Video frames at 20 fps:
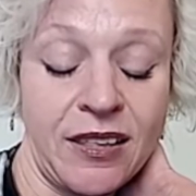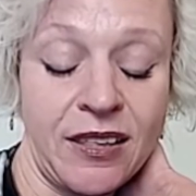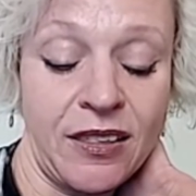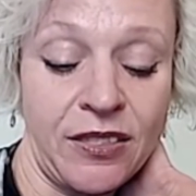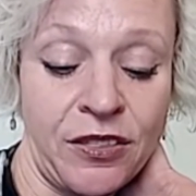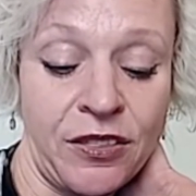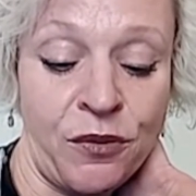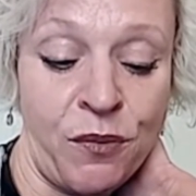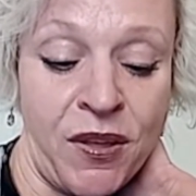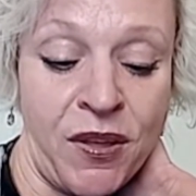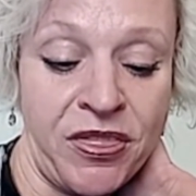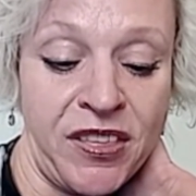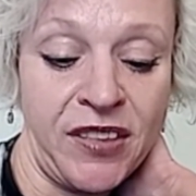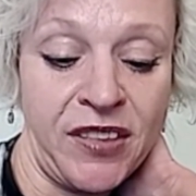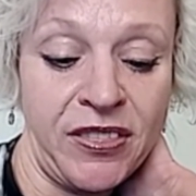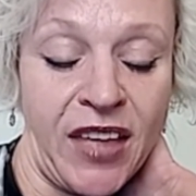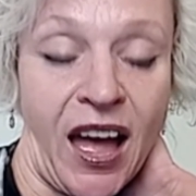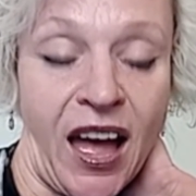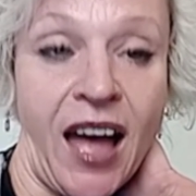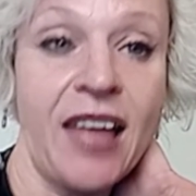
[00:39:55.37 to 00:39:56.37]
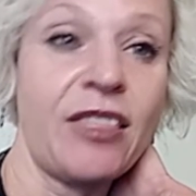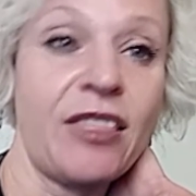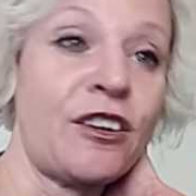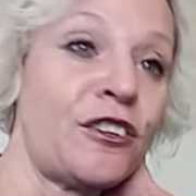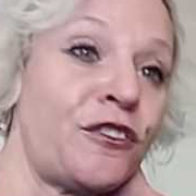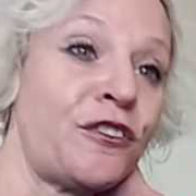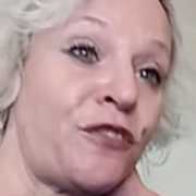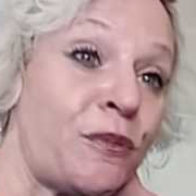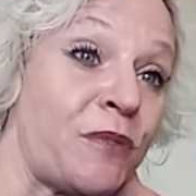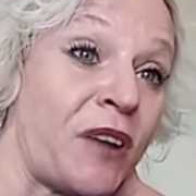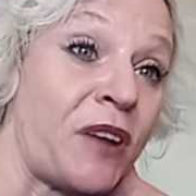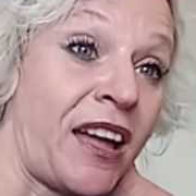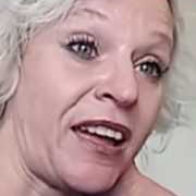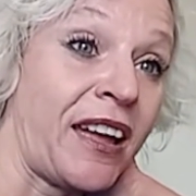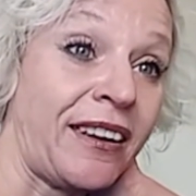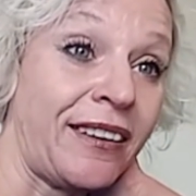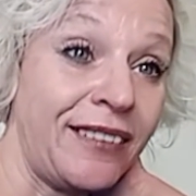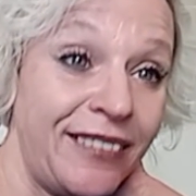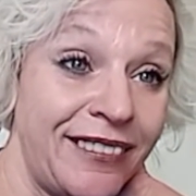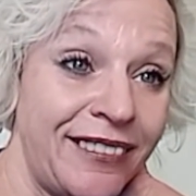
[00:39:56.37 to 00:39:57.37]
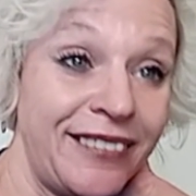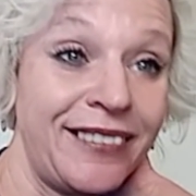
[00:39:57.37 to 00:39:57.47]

The one thing that I learned from dying,